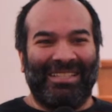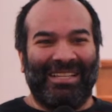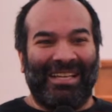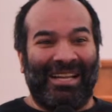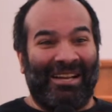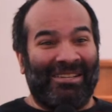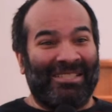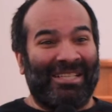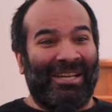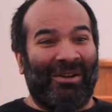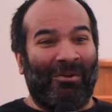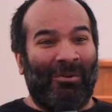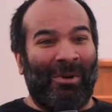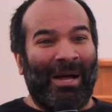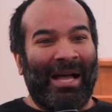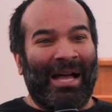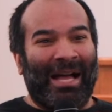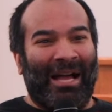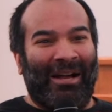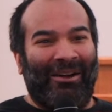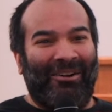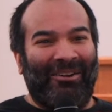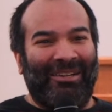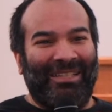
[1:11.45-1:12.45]
I was like,
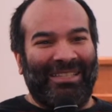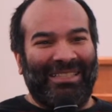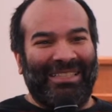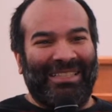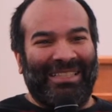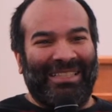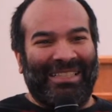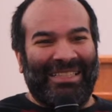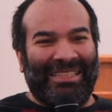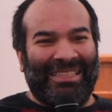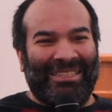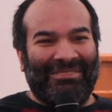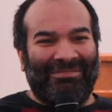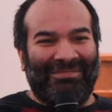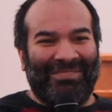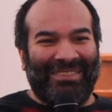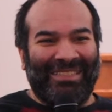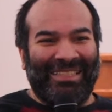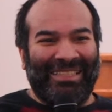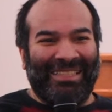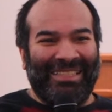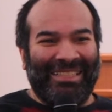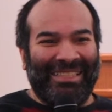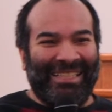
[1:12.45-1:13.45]
wow.
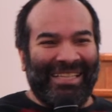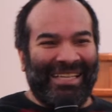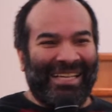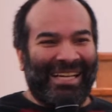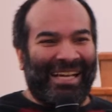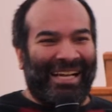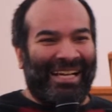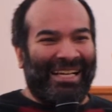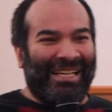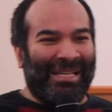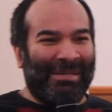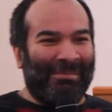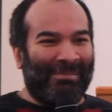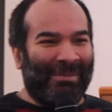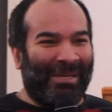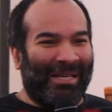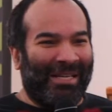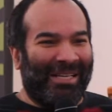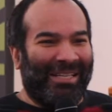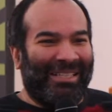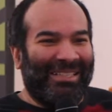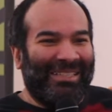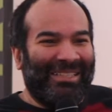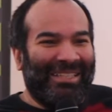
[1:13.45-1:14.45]
Yeah, I'm,
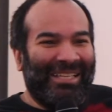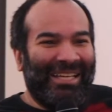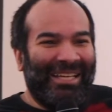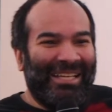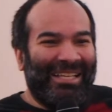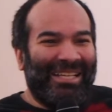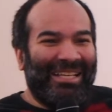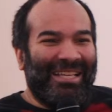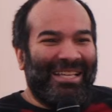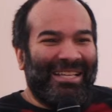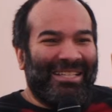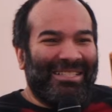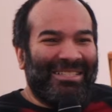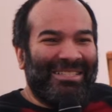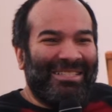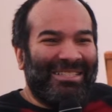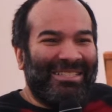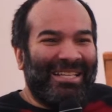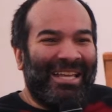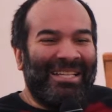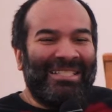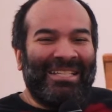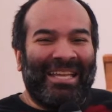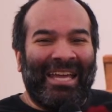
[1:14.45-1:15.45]

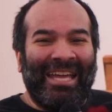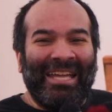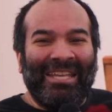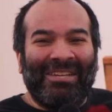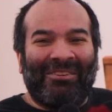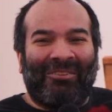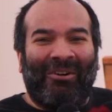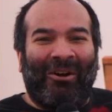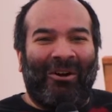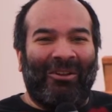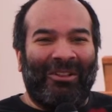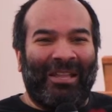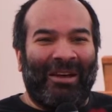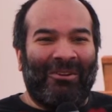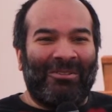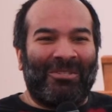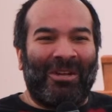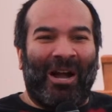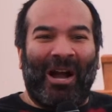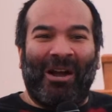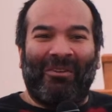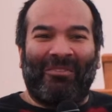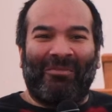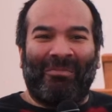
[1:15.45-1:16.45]
as an 8-year-old, that was
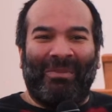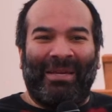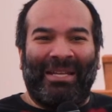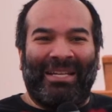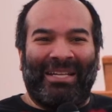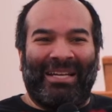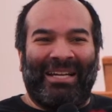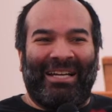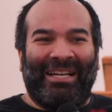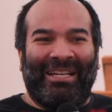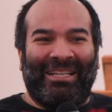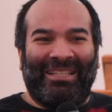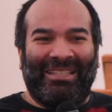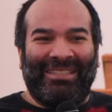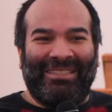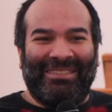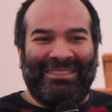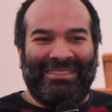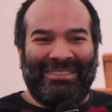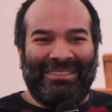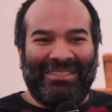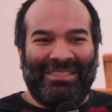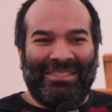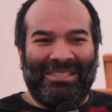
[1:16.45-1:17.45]
hard for me to
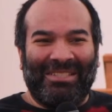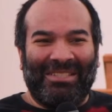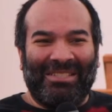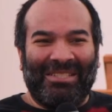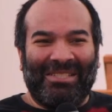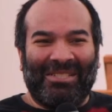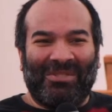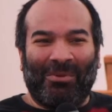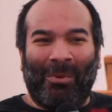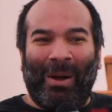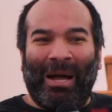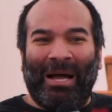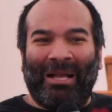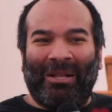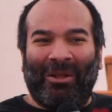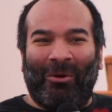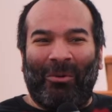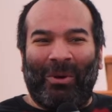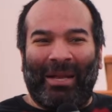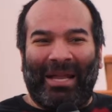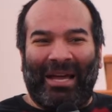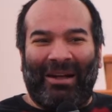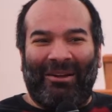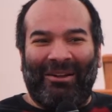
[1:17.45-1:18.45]
swallow
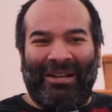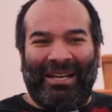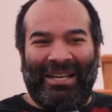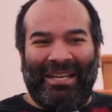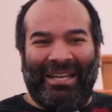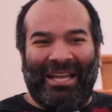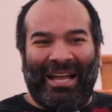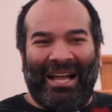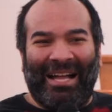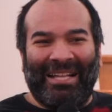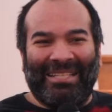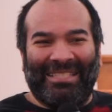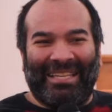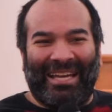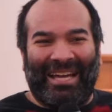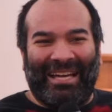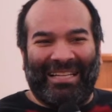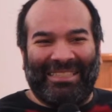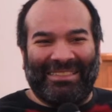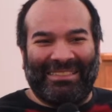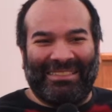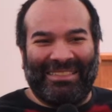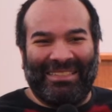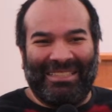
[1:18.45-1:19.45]
without any
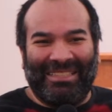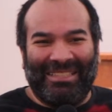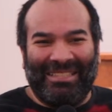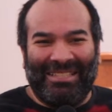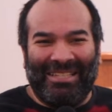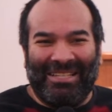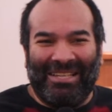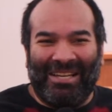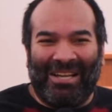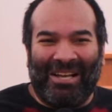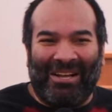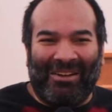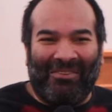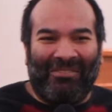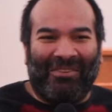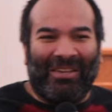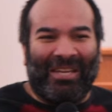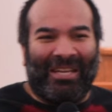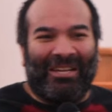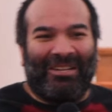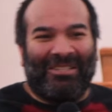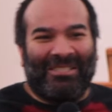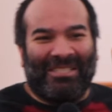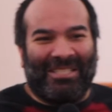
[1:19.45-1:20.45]
context of
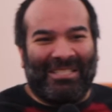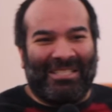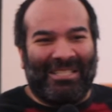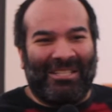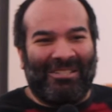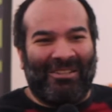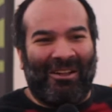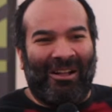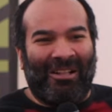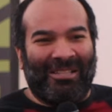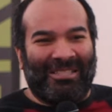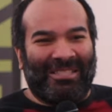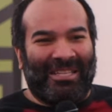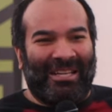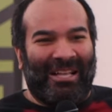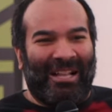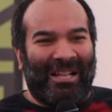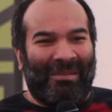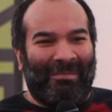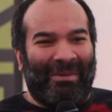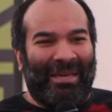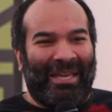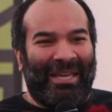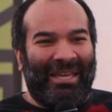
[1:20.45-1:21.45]
here's this adult
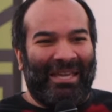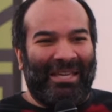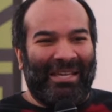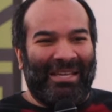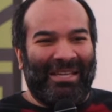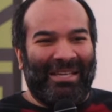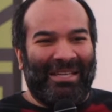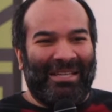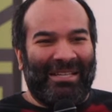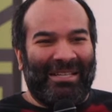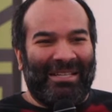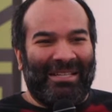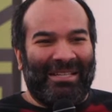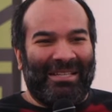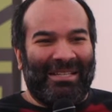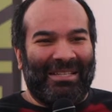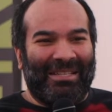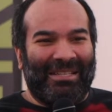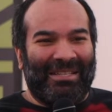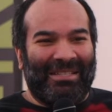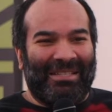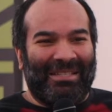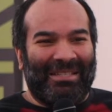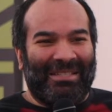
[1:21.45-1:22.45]
telling me,
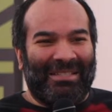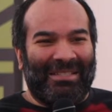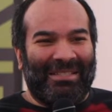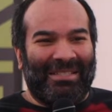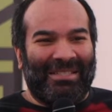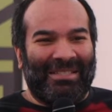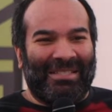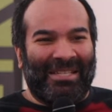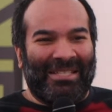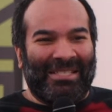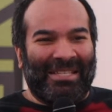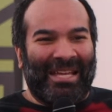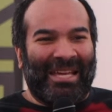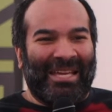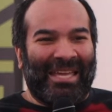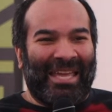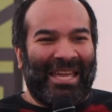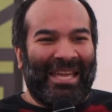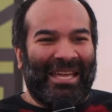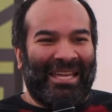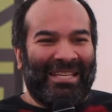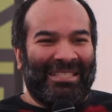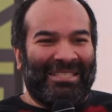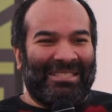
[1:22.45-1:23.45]
since I
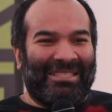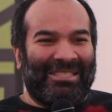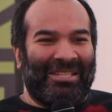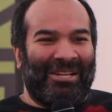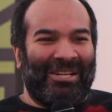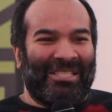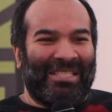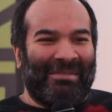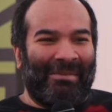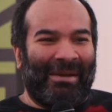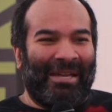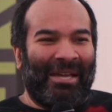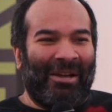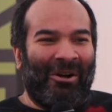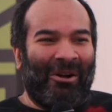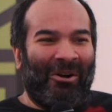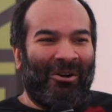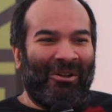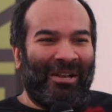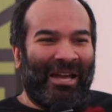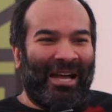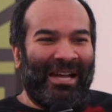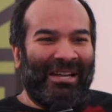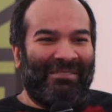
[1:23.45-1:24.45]
can't get to church on my
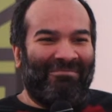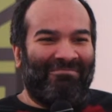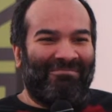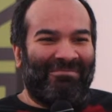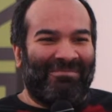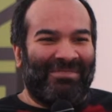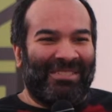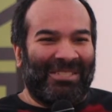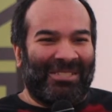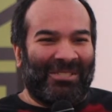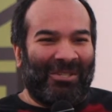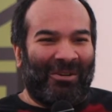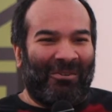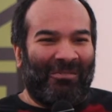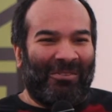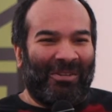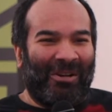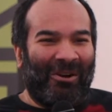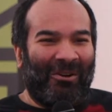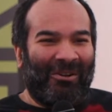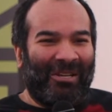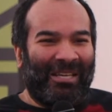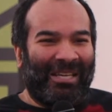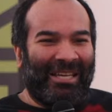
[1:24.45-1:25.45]
own, I deserve to
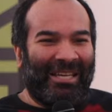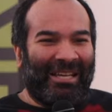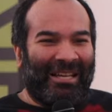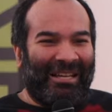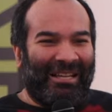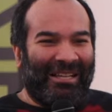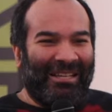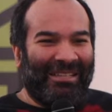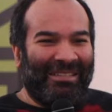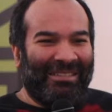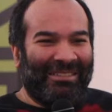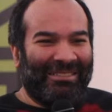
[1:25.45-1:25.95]
go to hell.